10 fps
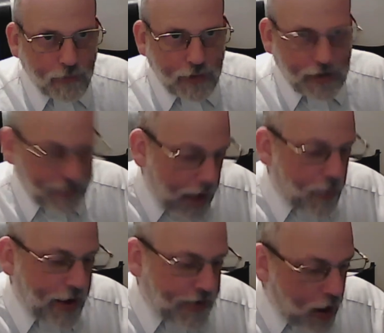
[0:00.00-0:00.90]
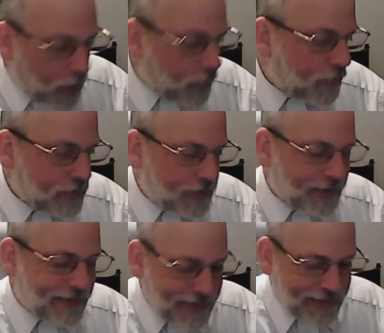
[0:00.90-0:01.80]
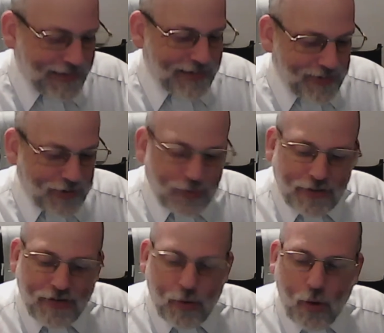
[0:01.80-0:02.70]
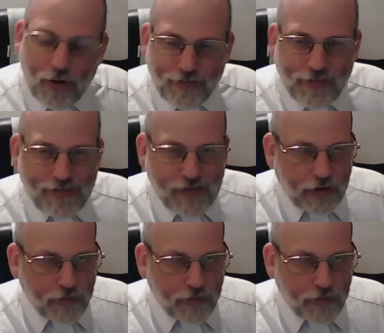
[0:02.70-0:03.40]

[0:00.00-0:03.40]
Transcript: Now I know, because we live in a world of design.